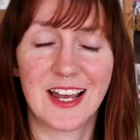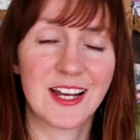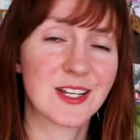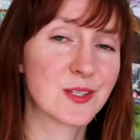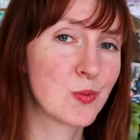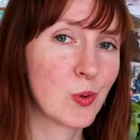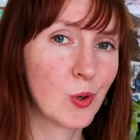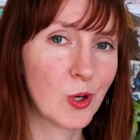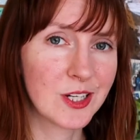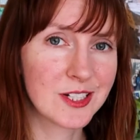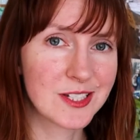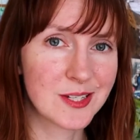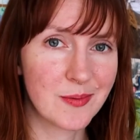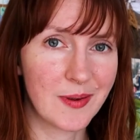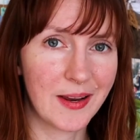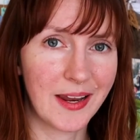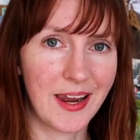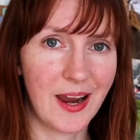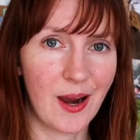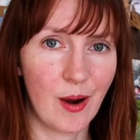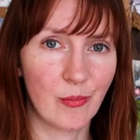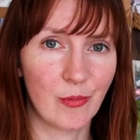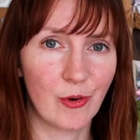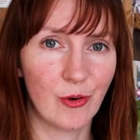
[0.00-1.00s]
export it to my
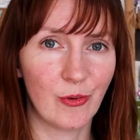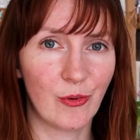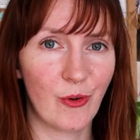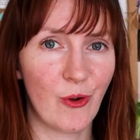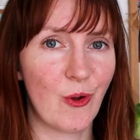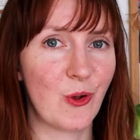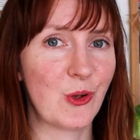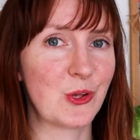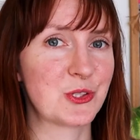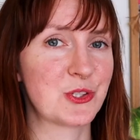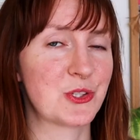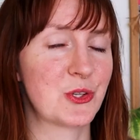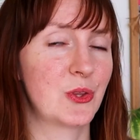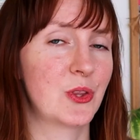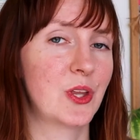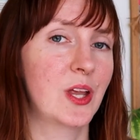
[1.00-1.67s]
camera roll so